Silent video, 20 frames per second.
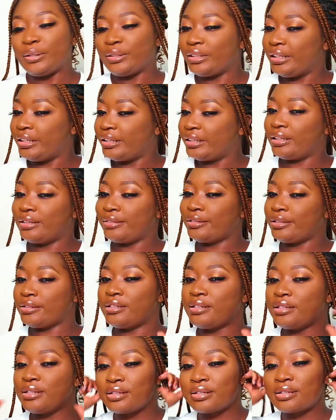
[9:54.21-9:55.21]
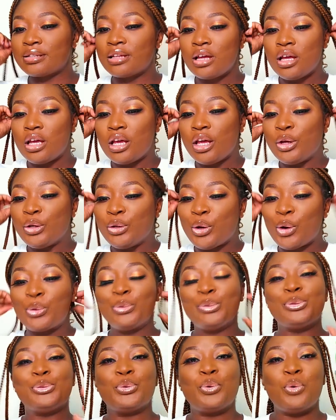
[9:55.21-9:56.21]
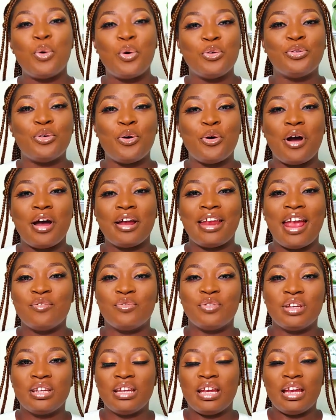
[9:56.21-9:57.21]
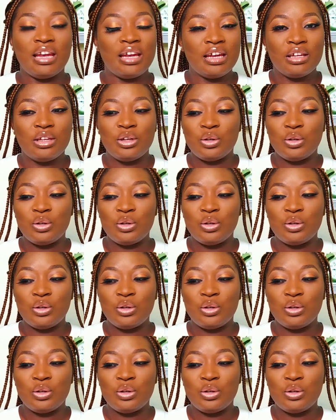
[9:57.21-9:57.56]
Like this is, you're good to go for an everyday,